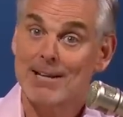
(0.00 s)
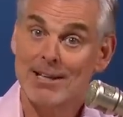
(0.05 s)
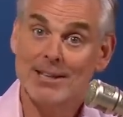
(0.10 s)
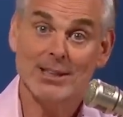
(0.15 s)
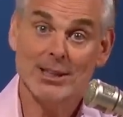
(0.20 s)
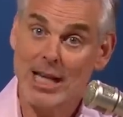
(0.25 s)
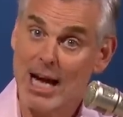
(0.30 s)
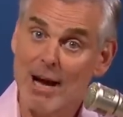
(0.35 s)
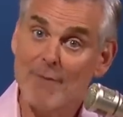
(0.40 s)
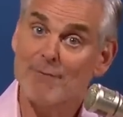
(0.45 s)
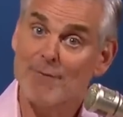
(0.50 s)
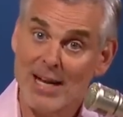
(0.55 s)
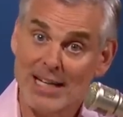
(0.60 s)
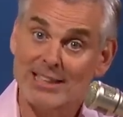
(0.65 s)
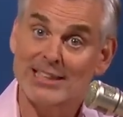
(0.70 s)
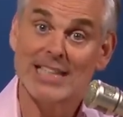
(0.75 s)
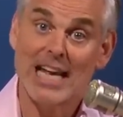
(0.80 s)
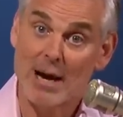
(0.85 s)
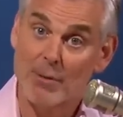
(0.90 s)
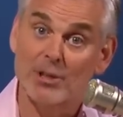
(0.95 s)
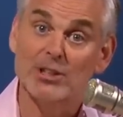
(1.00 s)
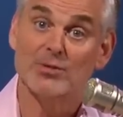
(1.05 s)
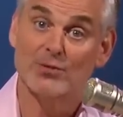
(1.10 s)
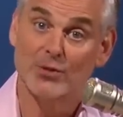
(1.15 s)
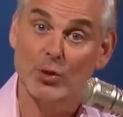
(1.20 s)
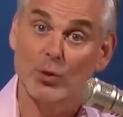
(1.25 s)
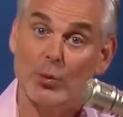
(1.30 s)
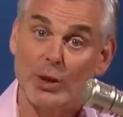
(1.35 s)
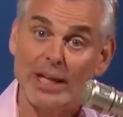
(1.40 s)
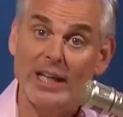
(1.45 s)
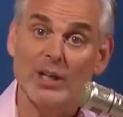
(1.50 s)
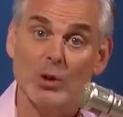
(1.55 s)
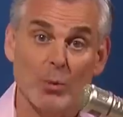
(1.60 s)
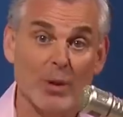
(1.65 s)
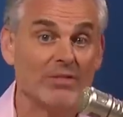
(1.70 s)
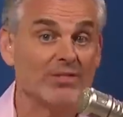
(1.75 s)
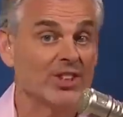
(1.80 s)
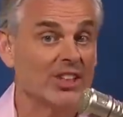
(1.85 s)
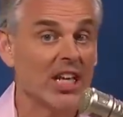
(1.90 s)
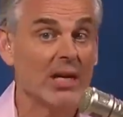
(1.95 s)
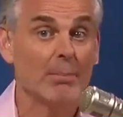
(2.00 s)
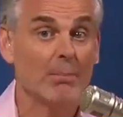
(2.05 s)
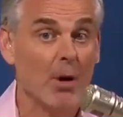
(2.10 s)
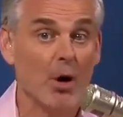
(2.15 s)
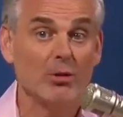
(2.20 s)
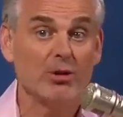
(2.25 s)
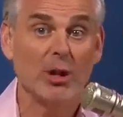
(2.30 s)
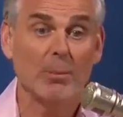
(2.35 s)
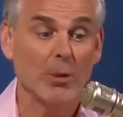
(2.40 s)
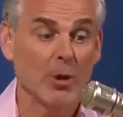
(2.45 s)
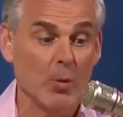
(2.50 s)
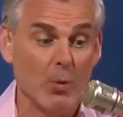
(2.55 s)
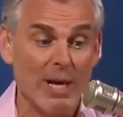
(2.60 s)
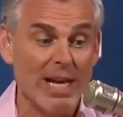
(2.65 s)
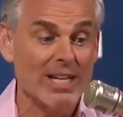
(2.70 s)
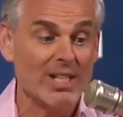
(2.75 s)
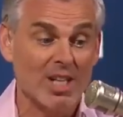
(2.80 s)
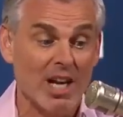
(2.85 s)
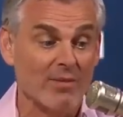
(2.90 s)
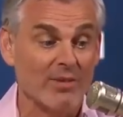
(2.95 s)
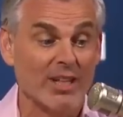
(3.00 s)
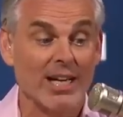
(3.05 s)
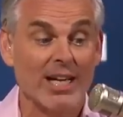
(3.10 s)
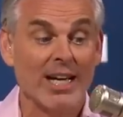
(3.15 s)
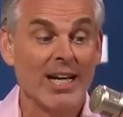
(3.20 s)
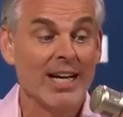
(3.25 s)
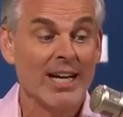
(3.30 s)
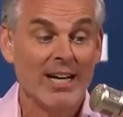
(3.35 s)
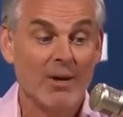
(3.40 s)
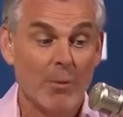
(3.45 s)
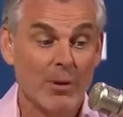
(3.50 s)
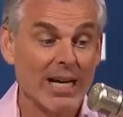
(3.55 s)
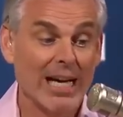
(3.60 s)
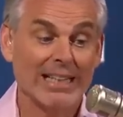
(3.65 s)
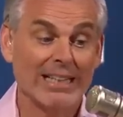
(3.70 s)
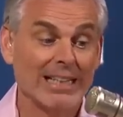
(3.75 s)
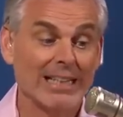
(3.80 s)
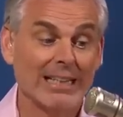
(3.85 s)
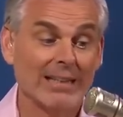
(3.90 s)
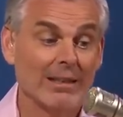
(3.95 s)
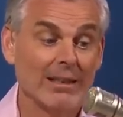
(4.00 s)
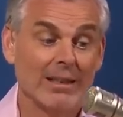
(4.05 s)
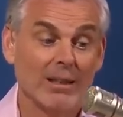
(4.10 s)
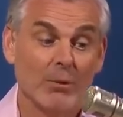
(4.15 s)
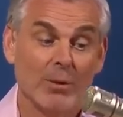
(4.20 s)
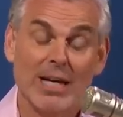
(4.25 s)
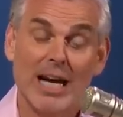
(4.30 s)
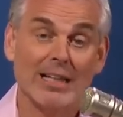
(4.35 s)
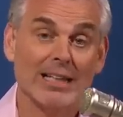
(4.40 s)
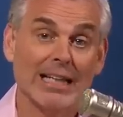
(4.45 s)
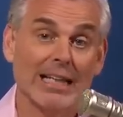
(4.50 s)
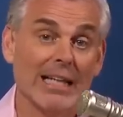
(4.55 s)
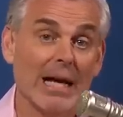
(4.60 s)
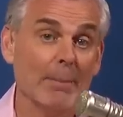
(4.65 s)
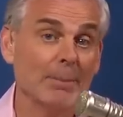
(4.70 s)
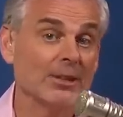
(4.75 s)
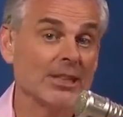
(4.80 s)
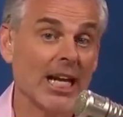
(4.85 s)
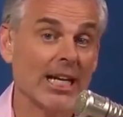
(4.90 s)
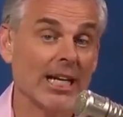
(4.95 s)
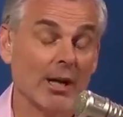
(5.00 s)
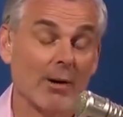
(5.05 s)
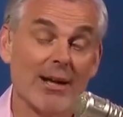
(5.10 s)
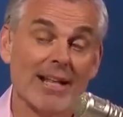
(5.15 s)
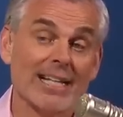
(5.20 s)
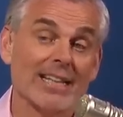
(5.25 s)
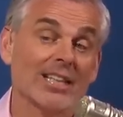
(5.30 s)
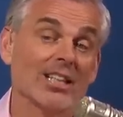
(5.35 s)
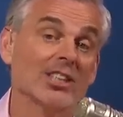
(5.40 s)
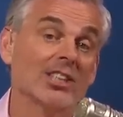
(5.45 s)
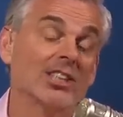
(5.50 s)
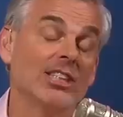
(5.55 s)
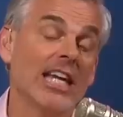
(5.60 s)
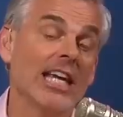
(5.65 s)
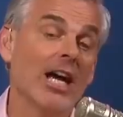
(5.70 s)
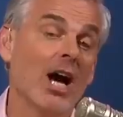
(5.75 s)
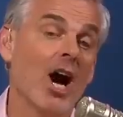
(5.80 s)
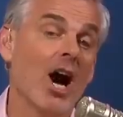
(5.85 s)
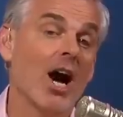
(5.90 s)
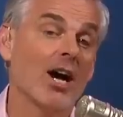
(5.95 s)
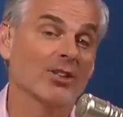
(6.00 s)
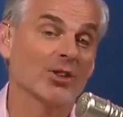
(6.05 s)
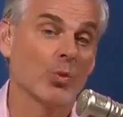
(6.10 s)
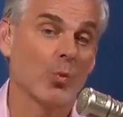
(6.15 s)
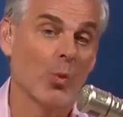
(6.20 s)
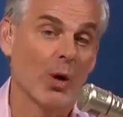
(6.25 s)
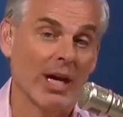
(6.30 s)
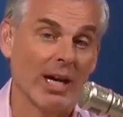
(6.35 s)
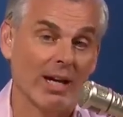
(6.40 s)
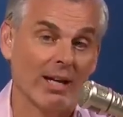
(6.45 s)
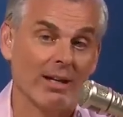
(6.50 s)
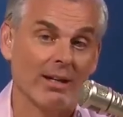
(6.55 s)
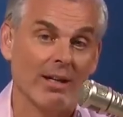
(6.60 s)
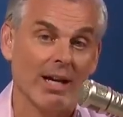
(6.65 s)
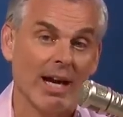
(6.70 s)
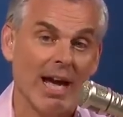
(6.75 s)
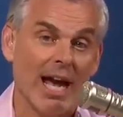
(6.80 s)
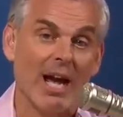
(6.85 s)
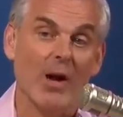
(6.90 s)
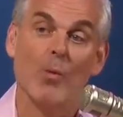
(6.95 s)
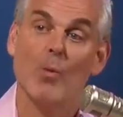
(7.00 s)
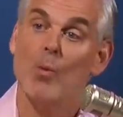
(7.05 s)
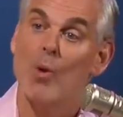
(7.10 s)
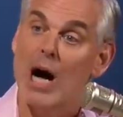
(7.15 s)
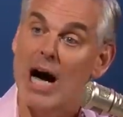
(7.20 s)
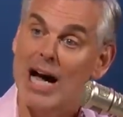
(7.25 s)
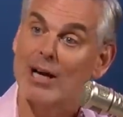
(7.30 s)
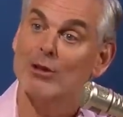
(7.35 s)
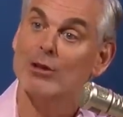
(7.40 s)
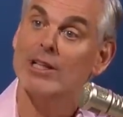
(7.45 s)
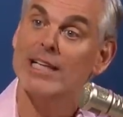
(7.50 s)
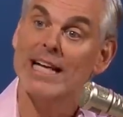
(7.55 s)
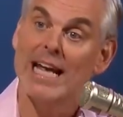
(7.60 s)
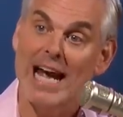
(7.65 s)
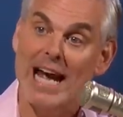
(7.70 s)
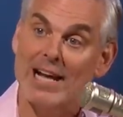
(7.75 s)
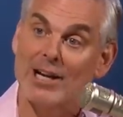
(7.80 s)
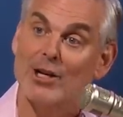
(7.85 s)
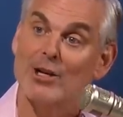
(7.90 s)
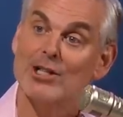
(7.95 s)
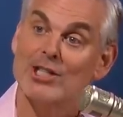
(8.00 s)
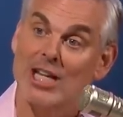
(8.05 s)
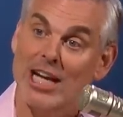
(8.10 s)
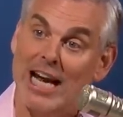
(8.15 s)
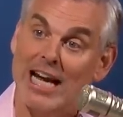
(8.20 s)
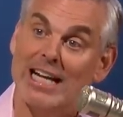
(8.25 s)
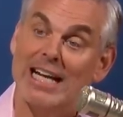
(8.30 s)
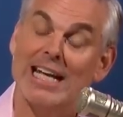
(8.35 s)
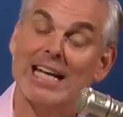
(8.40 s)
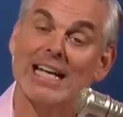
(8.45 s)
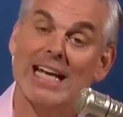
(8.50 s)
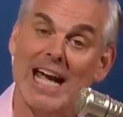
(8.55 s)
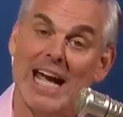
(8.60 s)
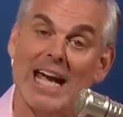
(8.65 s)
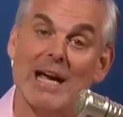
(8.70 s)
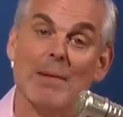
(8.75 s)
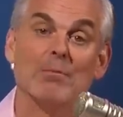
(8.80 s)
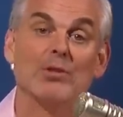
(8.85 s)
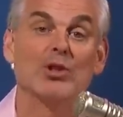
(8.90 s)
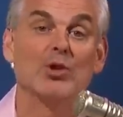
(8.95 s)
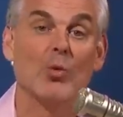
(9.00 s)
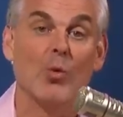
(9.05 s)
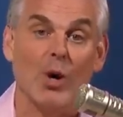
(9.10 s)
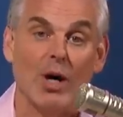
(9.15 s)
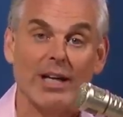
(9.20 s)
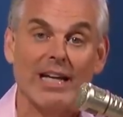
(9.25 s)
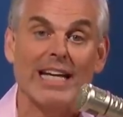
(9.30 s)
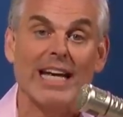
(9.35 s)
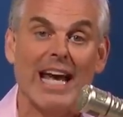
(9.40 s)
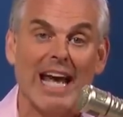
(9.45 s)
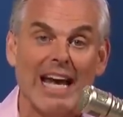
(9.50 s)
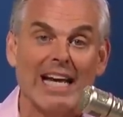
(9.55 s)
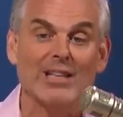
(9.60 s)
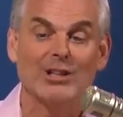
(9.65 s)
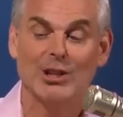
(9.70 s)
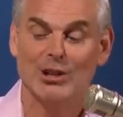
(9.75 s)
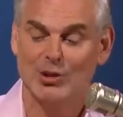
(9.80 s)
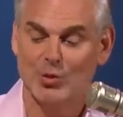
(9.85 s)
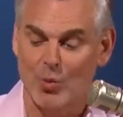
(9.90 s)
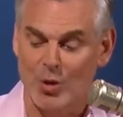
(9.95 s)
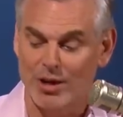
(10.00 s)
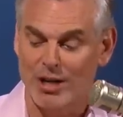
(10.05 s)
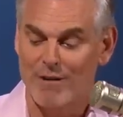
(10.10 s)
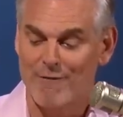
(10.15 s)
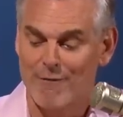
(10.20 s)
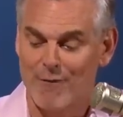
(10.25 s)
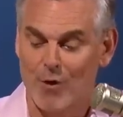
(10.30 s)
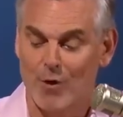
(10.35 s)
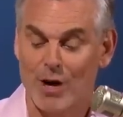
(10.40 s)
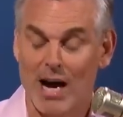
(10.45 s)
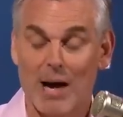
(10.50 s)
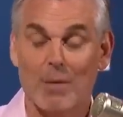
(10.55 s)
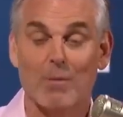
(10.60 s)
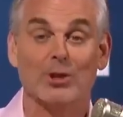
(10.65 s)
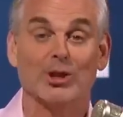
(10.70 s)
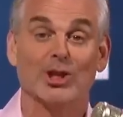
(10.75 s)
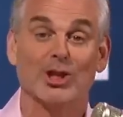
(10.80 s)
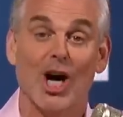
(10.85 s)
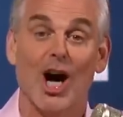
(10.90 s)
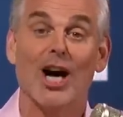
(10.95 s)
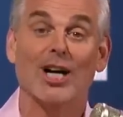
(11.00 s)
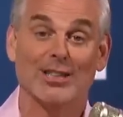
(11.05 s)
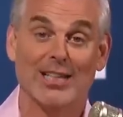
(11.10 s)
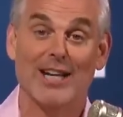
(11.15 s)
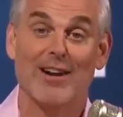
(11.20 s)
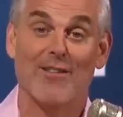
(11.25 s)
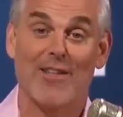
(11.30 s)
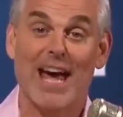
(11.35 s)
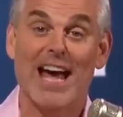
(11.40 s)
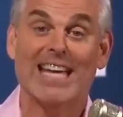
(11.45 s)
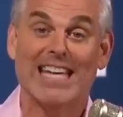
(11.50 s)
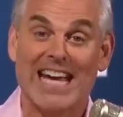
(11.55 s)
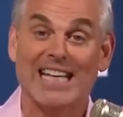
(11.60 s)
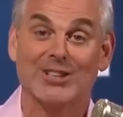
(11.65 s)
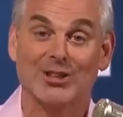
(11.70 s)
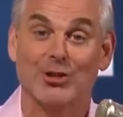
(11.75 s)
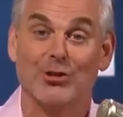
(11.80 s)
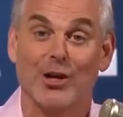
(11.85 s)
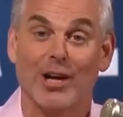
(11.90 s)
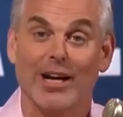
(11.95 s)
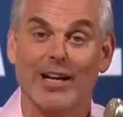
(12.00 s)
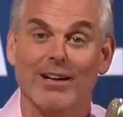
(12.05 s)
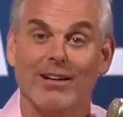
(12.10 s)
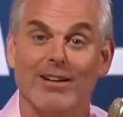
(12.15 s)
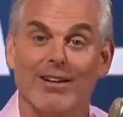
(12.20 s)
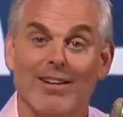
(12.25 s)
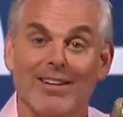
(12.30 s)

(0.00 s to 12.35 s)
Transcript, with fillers: this offense now is for real. We've seen multiple weeks of it. We got a little we got a little upset here. I think the Seahawks win a wildly entertaining game, 28 to 24. I was talked into that yesterday.